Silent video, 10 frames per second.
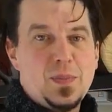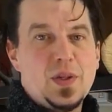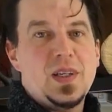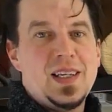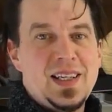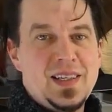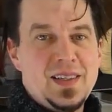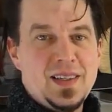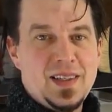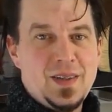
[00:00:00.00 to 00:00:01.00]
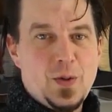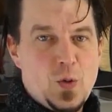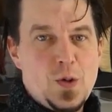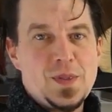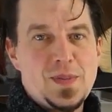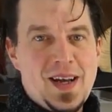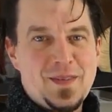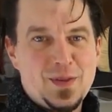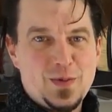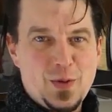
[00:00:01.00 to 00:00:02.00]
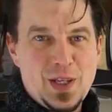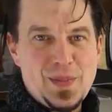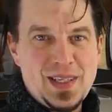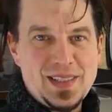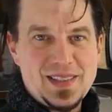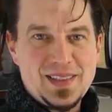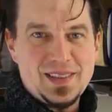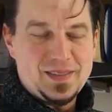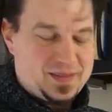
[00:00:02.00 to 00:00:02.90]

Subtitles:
put it in the warm spot for 40 minutes.